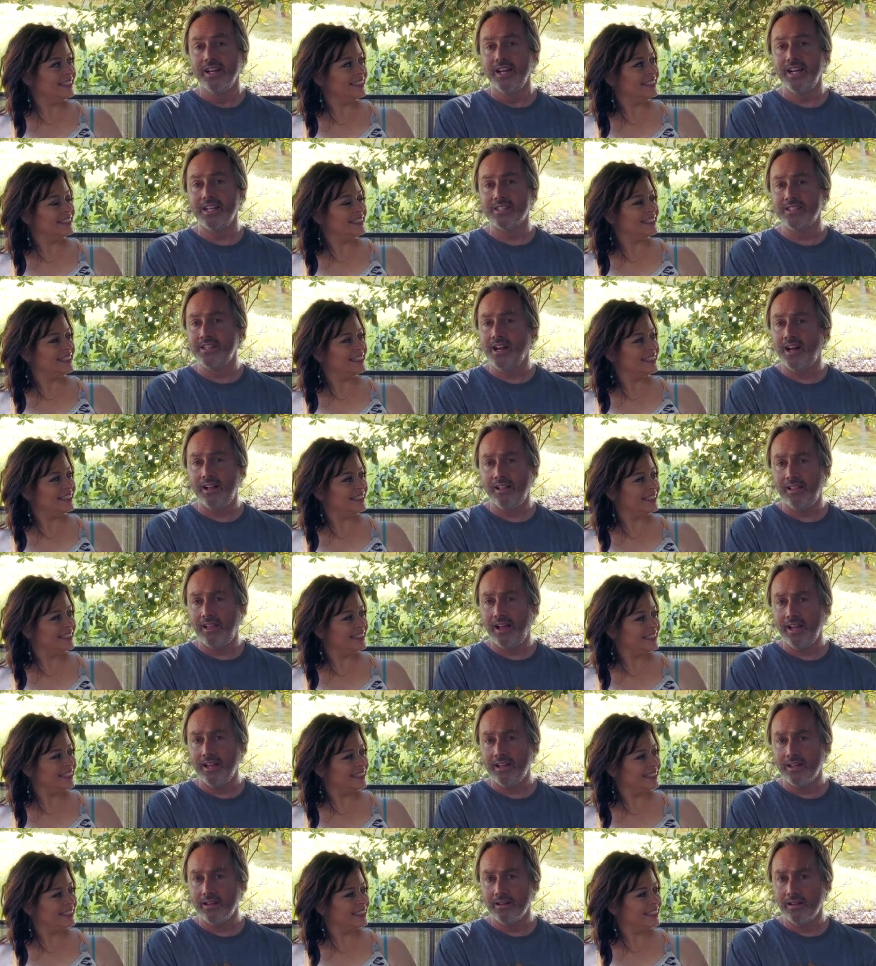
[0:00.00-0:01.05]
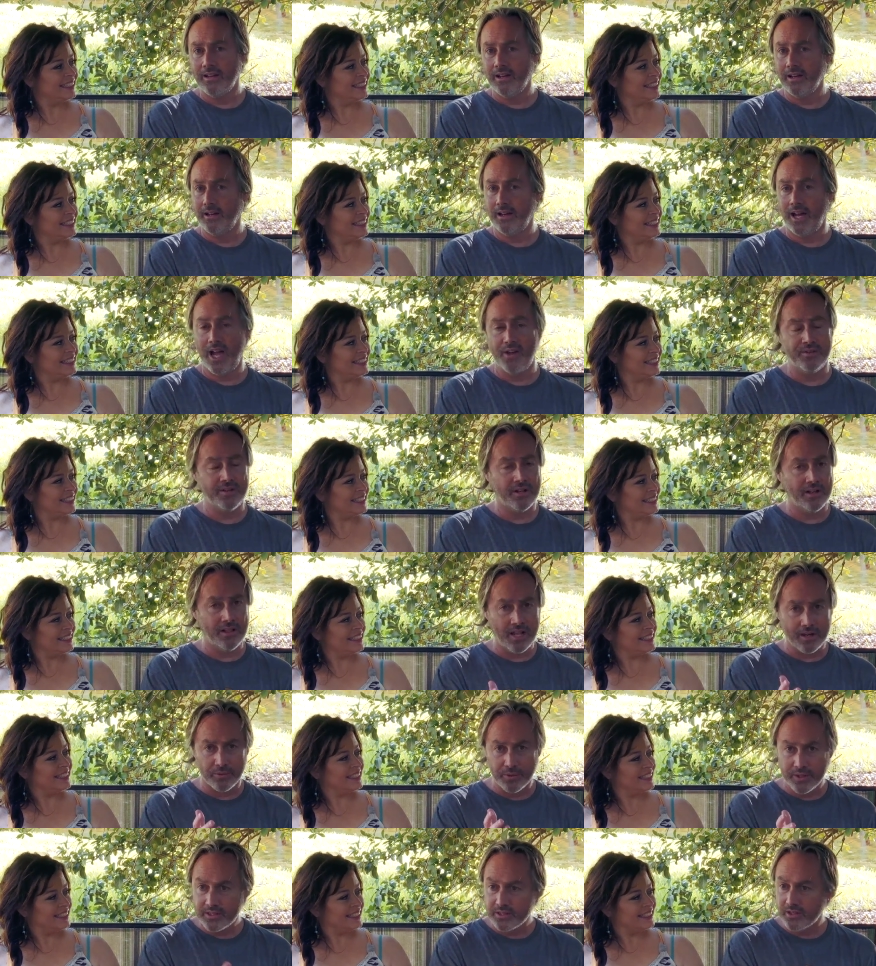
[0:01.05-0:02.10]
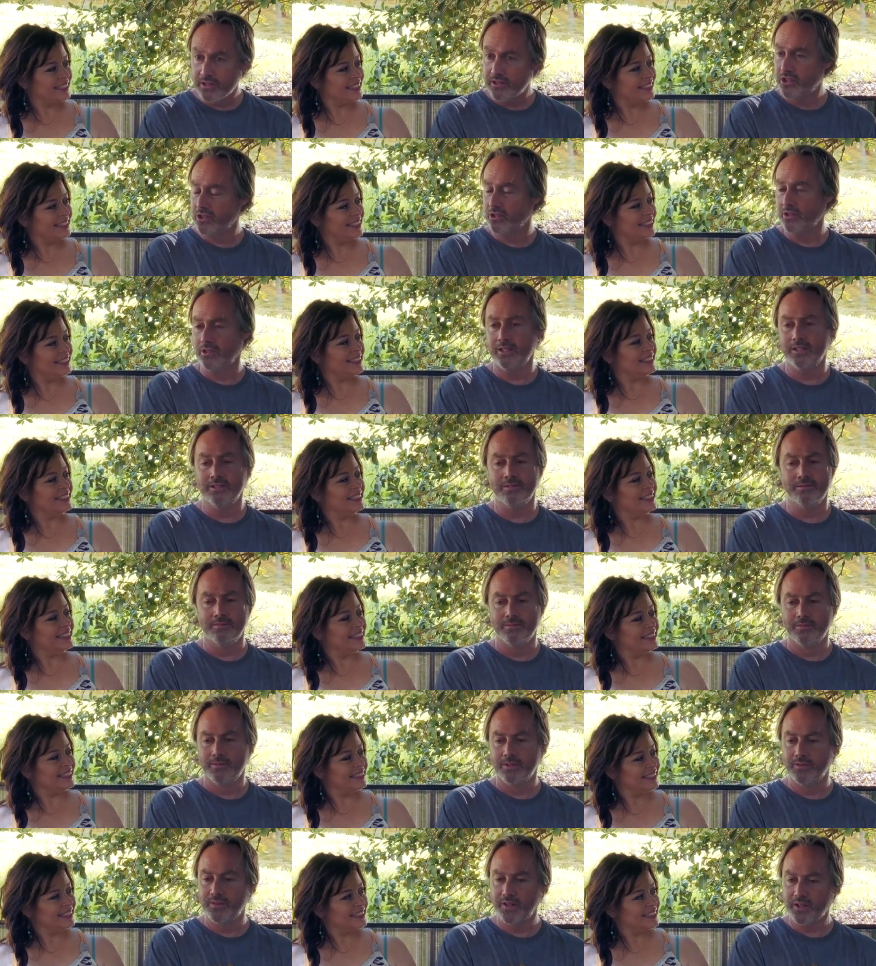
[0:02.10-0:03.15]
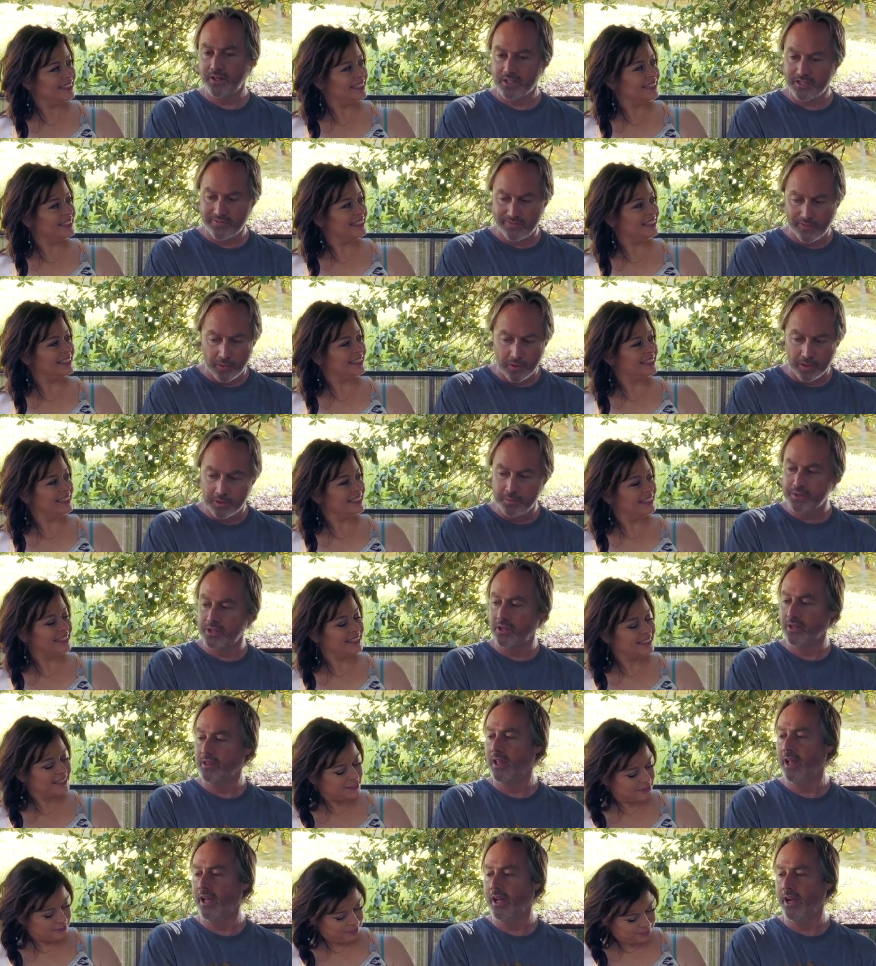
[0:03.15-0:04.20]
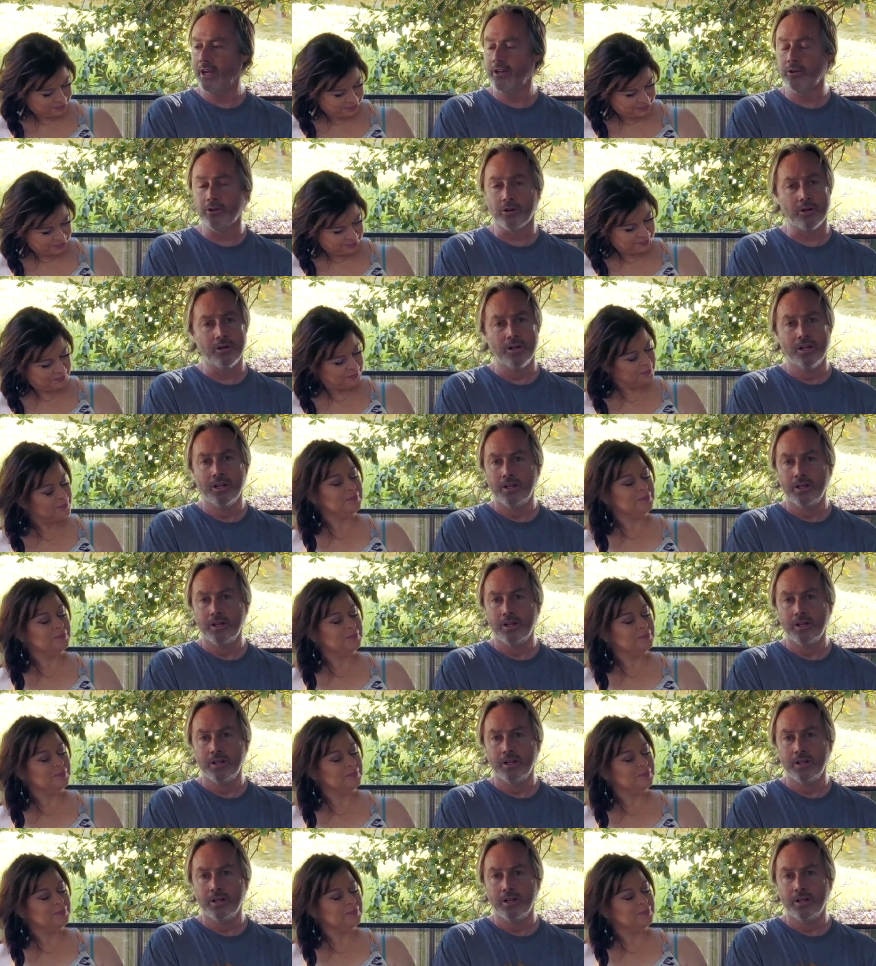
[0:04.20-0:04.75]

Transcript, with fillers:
Speaker 1: It's not like uh, I haven't done a lot of research on the various forums online, or